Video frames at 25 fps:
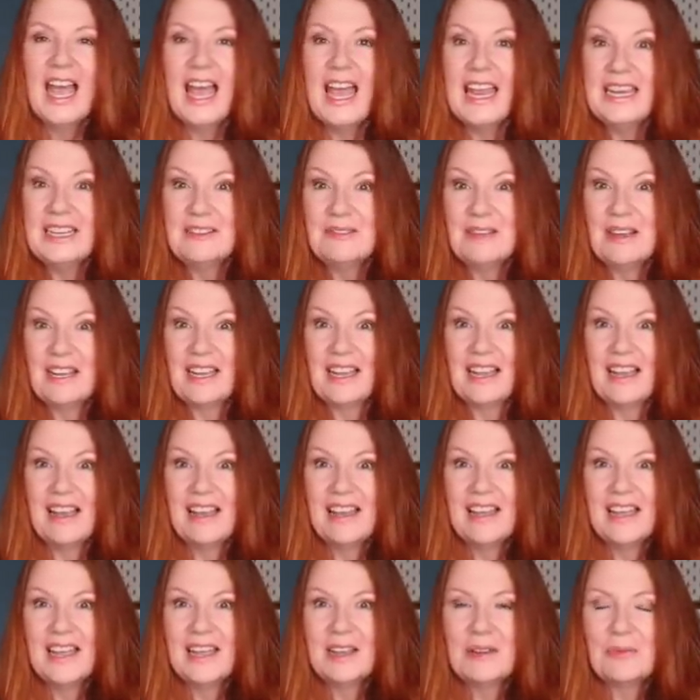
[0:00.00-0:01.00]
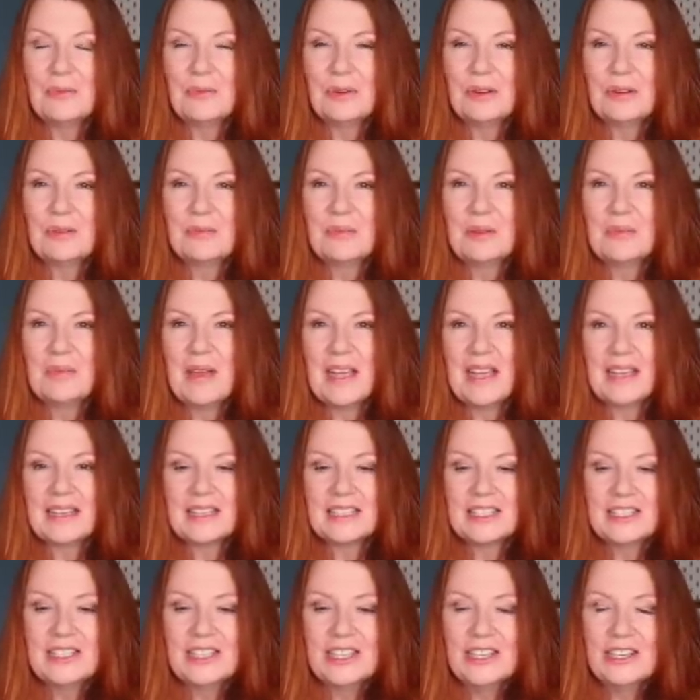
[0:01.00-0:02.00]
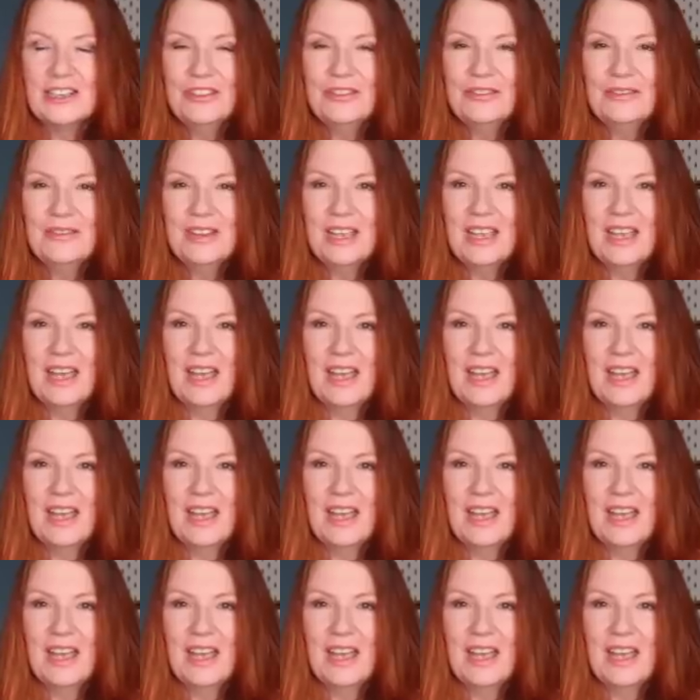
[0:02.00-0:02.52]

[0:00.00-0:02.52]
Anyway, I will be back soon,